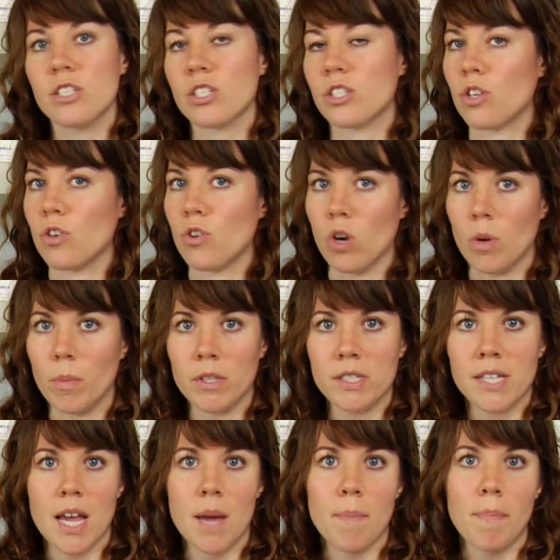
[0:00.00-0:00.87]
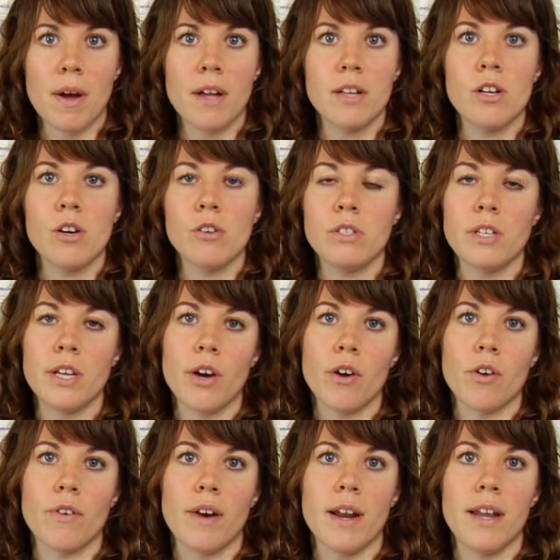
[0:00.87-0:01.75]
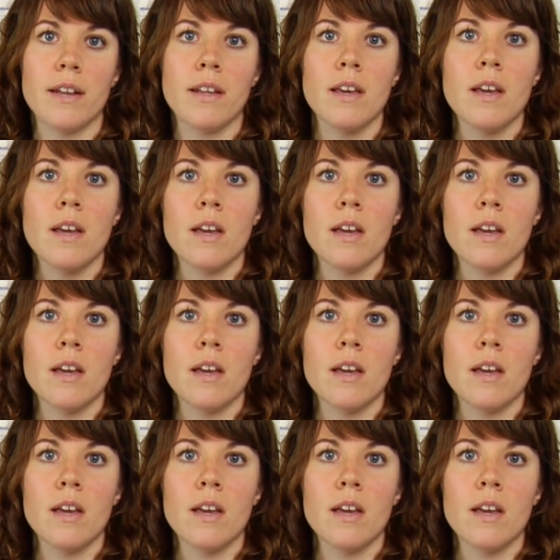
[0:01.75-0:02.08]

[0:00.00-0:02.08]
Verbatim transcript: just a normal tampon, no deodorant.